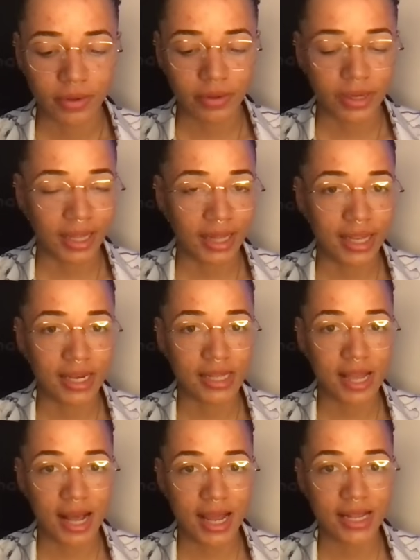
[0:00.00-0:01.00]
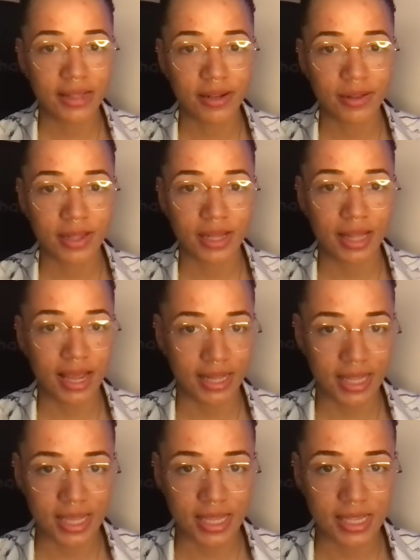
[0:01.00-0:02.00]
You can't let a tiny little thing
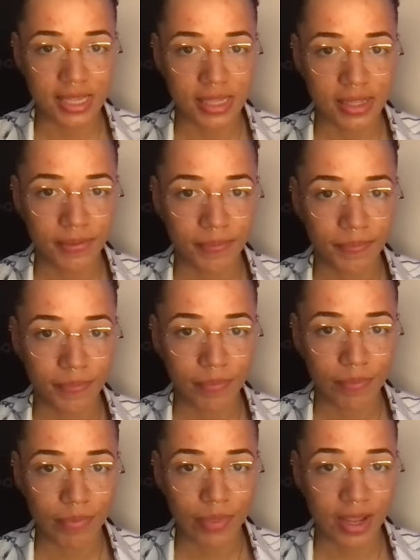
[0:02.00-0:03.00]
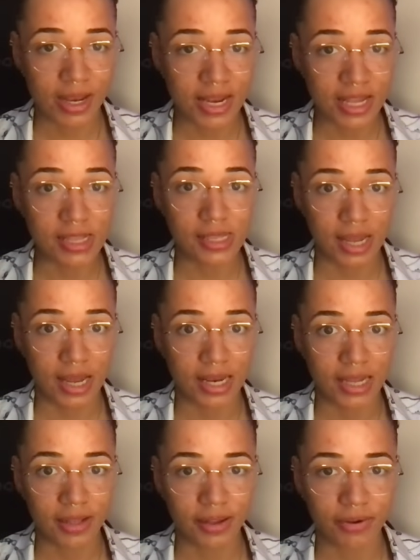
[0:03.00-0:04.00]
like this, and it is
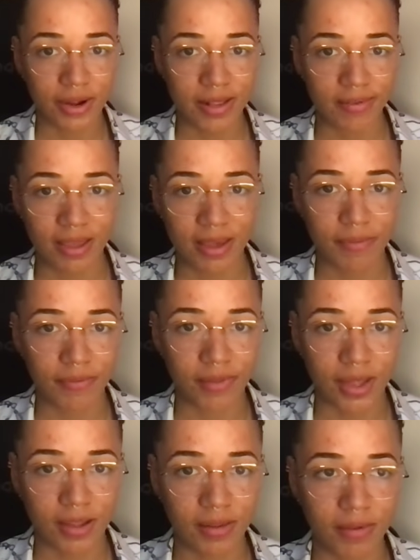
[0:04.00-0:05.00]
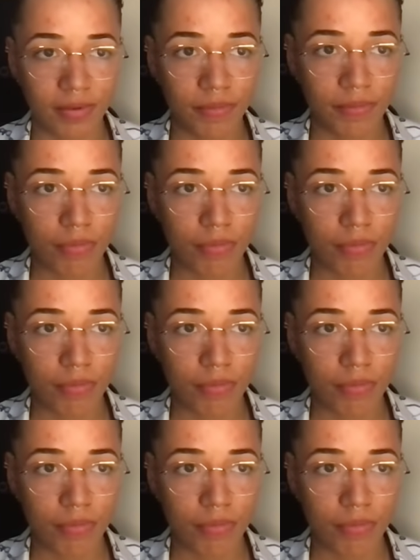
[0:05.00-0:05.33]
tiny in the grand scheme of things,